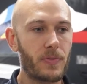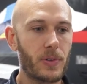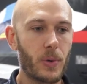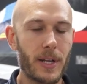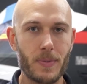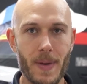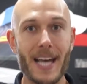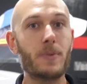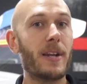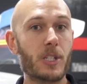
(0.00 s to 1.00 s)
fluid is,
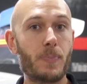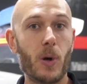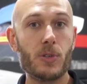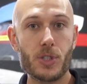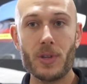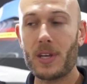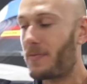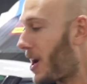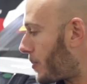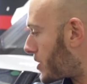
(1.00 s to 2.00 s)
has been exposed to the
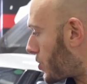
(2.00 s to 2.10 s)
environment.